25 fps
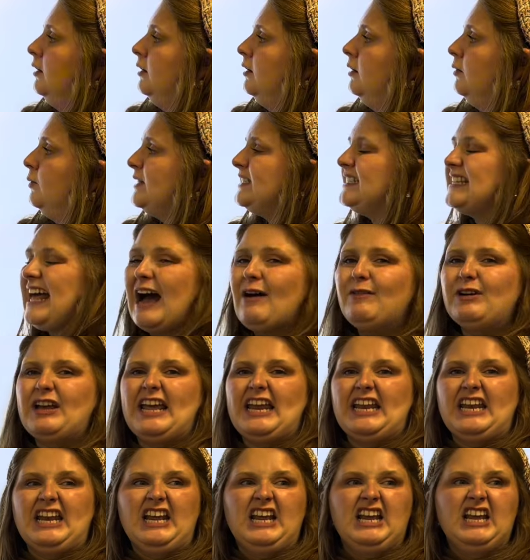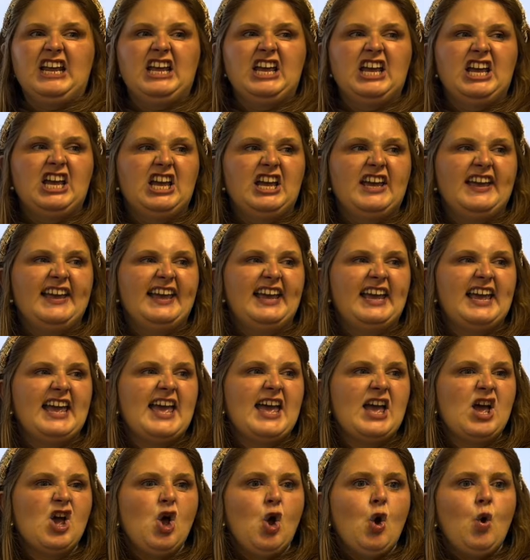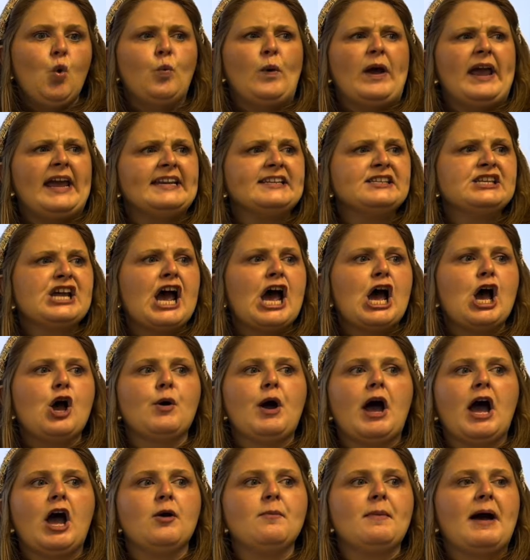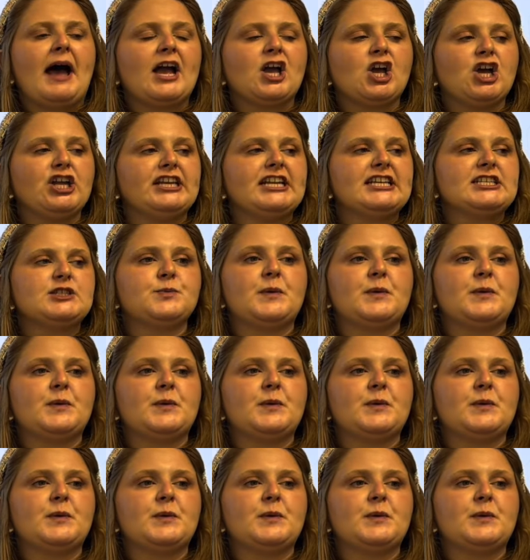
What's that one? Window. Oh my goodness,